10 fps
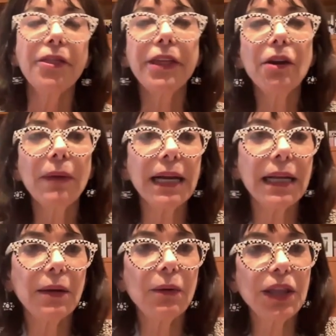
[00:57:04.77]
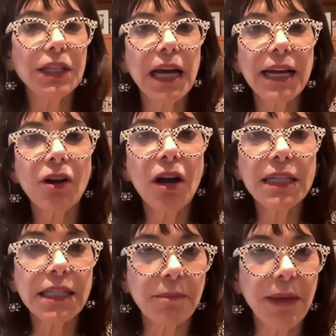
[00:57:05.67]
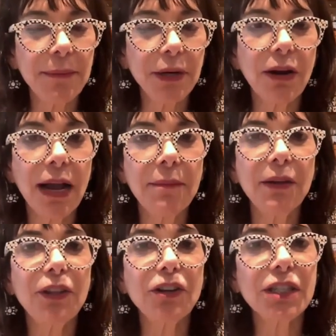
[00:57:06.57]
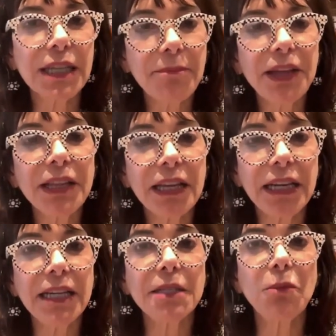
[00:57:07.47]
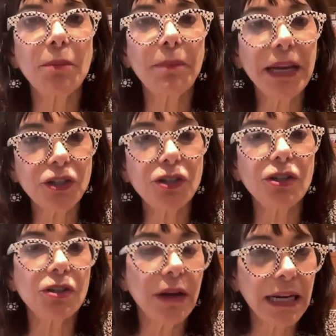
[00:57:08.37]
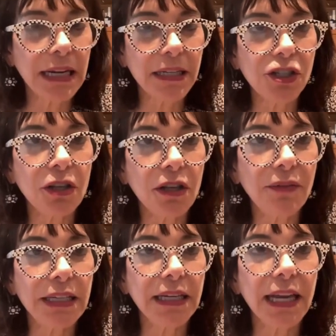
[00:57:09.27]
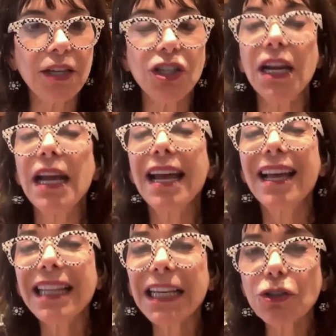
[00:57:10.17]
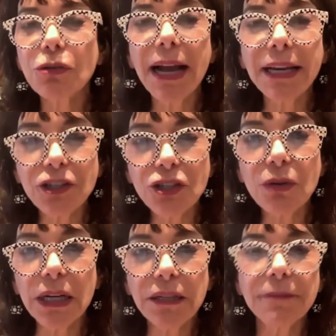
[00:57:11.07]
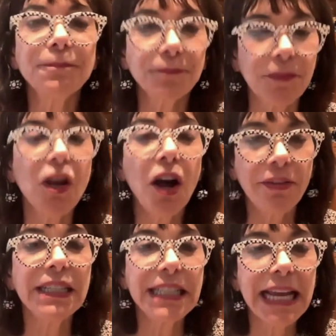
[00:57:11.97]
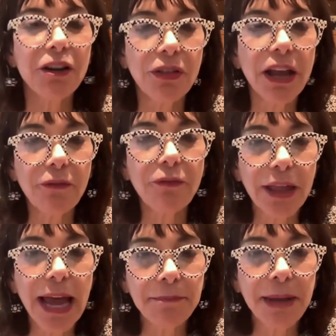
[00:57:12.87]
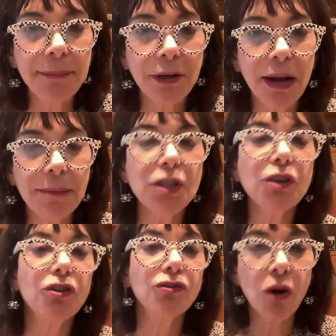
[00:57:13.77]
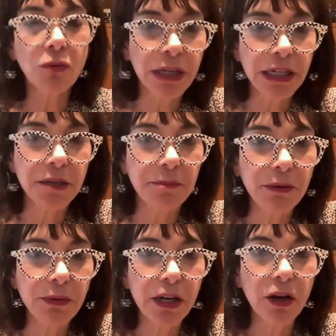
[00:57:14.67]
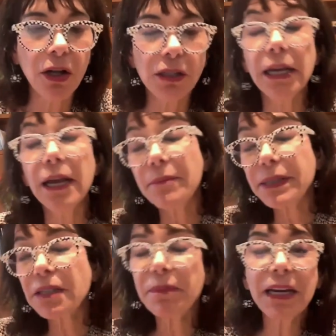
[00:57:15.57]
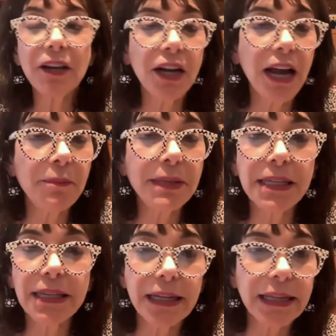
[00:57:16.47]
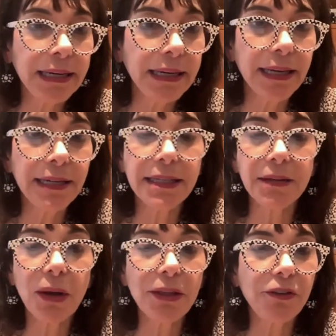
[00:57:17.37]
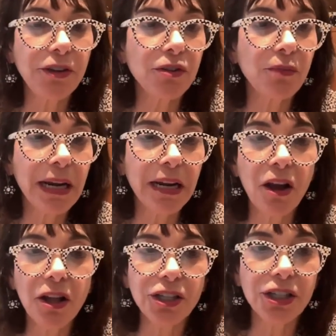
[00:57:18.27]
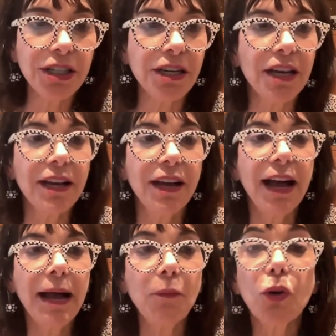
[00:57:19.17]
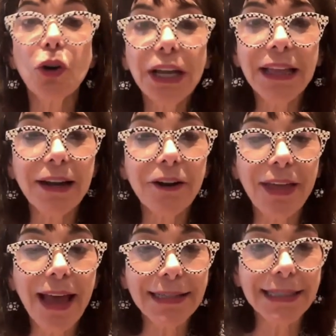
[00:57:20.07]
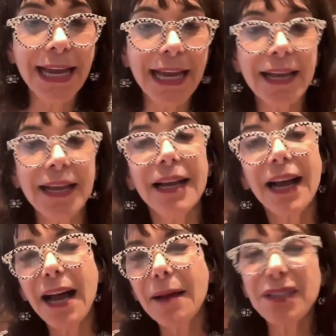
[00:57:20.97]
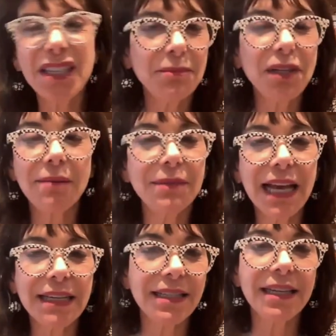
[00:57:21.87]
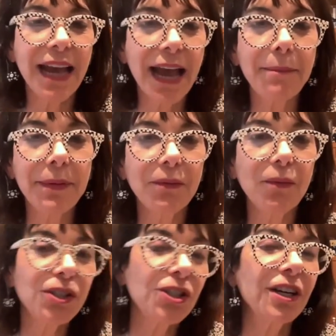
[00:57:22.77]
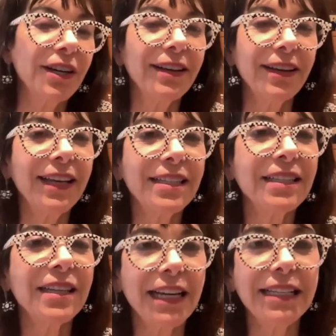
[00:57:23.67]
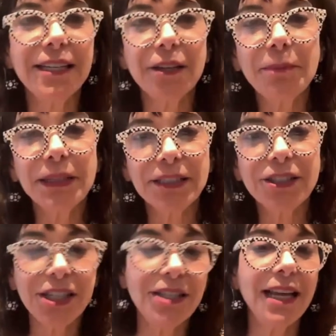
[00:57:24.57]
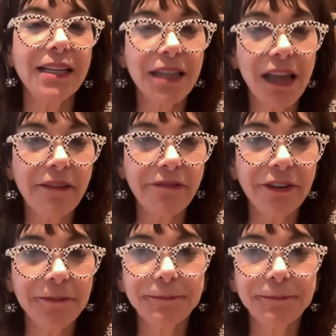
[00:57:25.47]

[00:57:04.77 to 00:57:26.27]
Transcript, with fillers: Theoretically, with a diagnostic mammogram, if there's something that needs more pictures or any additional investigation, they try to do it on the day you're there for that mammogram. So you don't need to be recalled. But depending on how busy the clinic is and whether there's a radiologist um, working there that day, um, sometimes that doesn't happen, which isn't ideal, but just that's life.